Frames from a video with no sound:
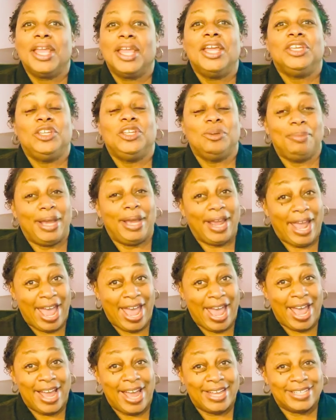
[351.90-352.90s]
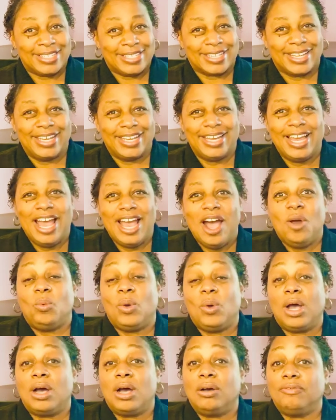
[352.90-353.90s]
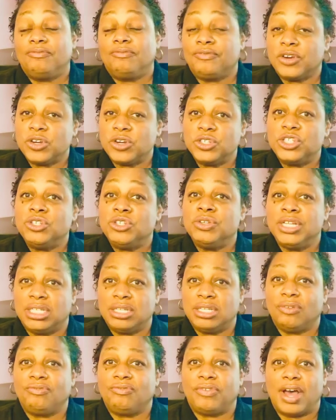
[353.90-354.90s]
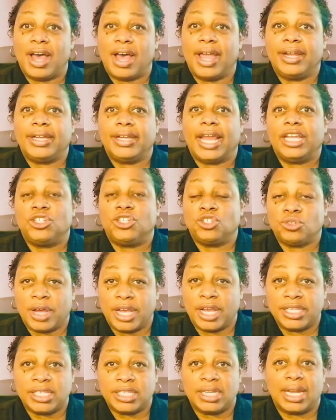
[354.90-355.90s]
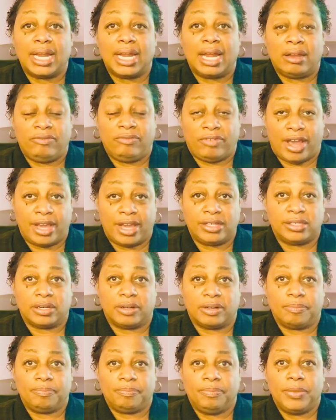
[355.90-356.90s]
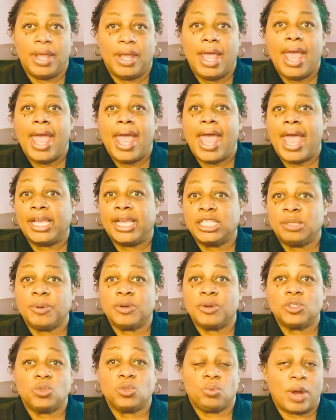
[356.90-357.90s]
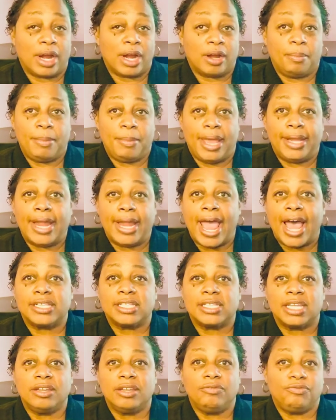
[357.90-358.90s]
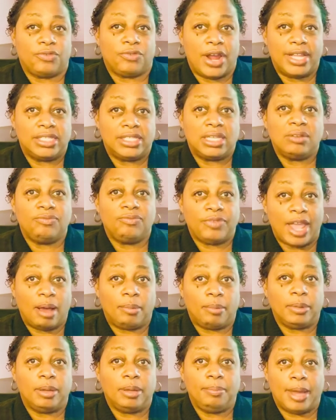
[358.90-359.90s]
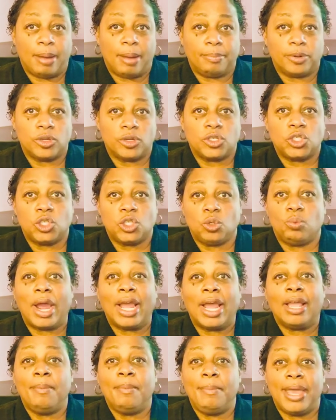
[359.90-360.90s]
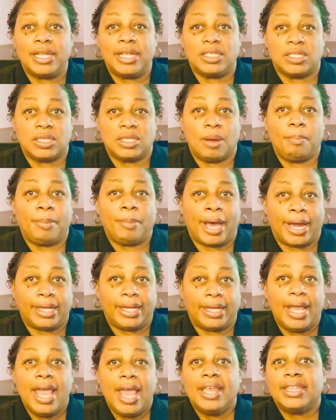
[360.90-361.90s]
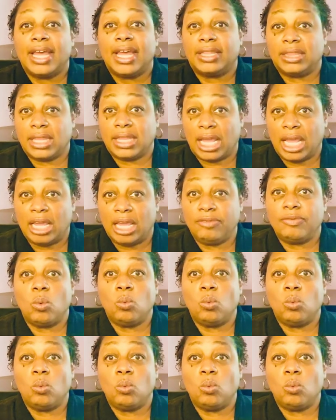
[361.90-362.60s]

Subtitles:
you may ask? Well, first you need to find a trusted advisor. Experts recommend asking friends and family members to recommend somebody that they've